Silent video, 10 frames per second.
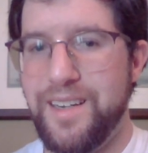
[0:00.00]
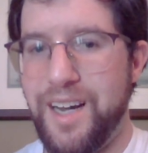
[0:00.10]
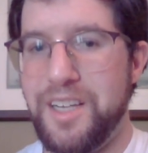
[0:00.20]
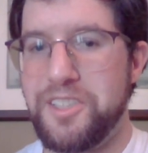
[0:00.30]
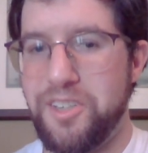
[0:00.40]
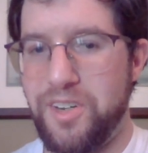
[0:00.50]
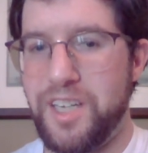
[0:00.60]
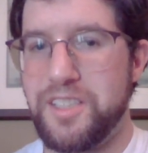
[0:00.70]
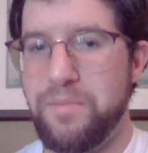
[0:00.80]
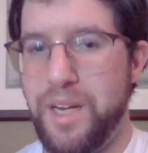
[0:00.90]
I still
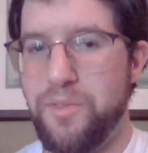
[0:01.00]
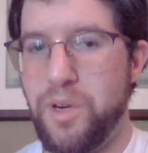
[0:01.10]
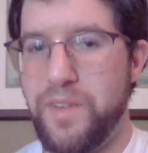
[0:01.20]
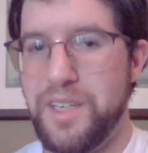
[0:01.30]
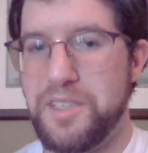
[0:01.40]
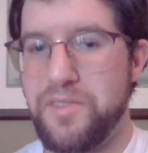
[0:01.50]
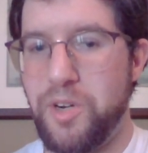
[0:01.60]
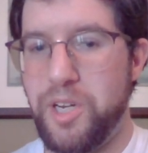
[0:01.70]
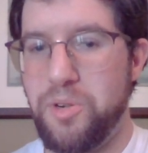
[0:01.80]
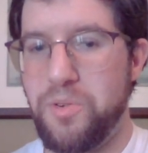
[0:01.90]
got some medieval events
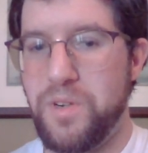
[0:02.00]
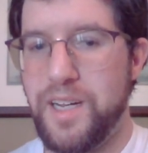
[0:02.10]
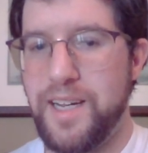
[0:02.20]
for you.